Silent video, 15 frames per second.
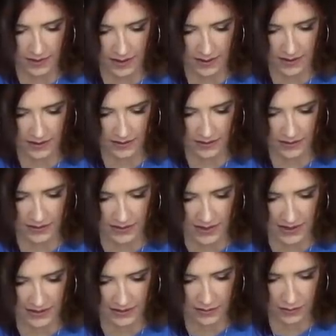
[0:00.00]
And this just
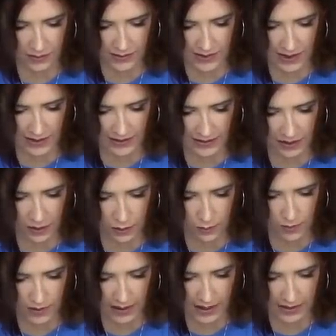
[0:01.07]
is not slicing
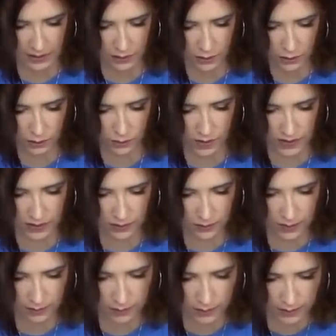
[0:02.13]
open at all. I don't know
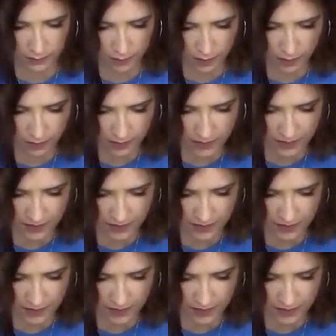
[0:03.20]
what I'm doing wrong.